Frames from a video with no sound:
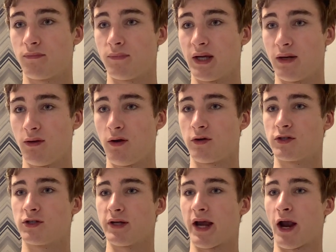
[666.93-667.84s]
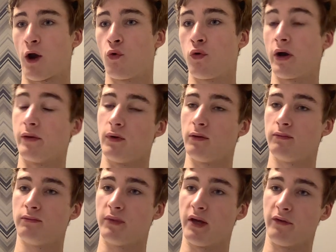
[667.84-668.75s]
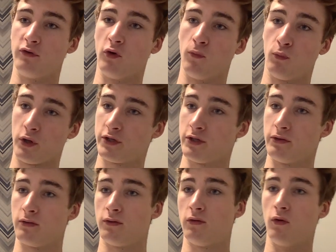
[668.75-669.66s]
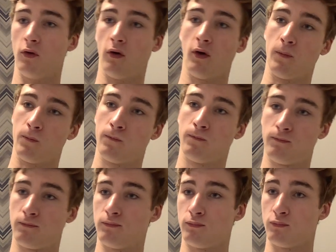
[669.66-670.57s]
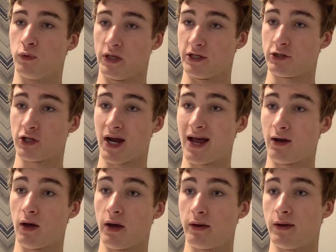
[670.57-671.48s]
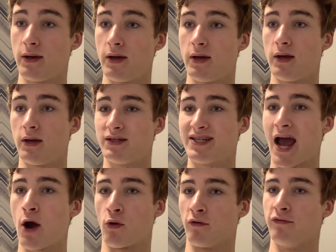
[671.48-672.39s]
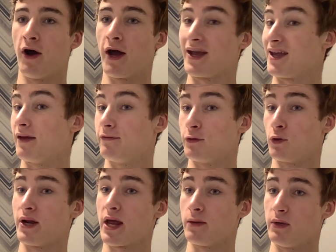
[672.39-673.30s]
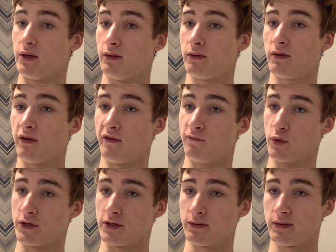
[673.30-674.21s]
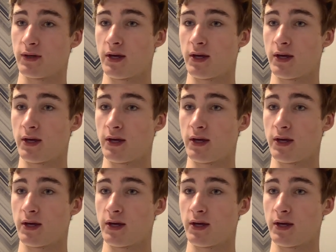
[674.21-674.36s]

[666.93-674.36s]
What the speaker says: It looks incredible if you're Britain or a British ally. Terrifying if you're an enemy of Britain.